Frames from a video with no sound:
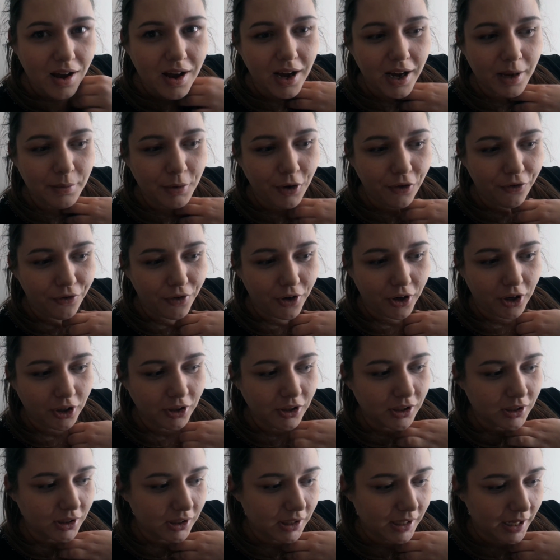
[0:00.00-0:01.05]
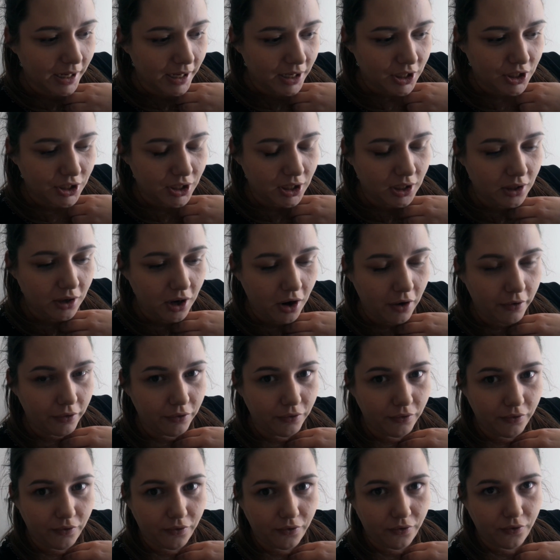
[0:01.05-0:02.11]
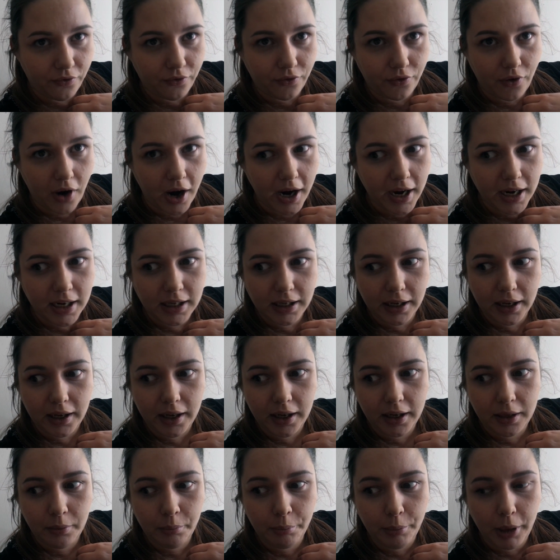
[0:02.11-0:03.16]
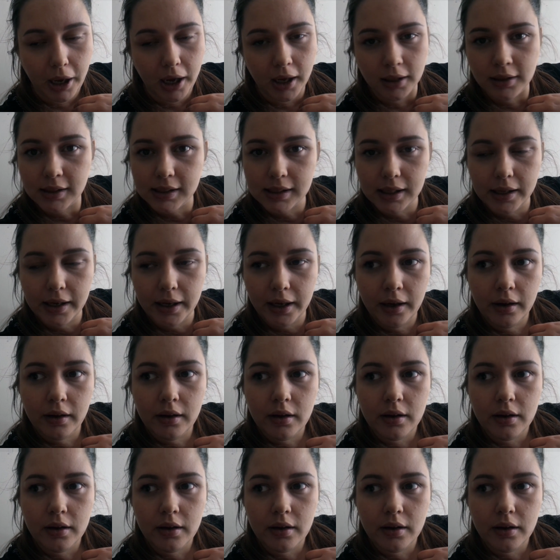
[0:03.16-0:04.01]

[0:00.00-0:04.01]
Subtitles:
I'm off for a consultation on Friday in Barnsley